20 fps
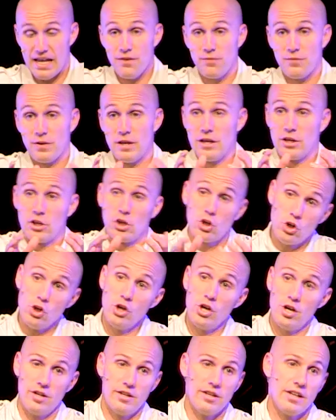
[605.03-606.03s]
if he
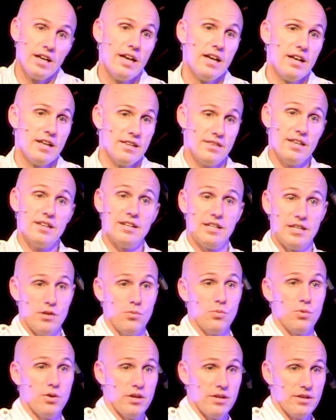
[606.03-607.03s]
could, then he
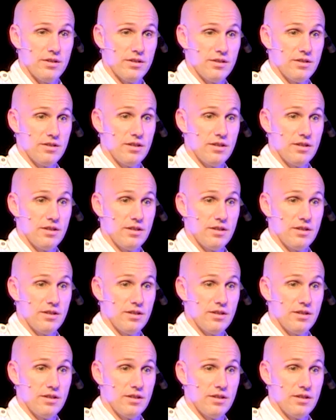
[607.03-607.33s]
would.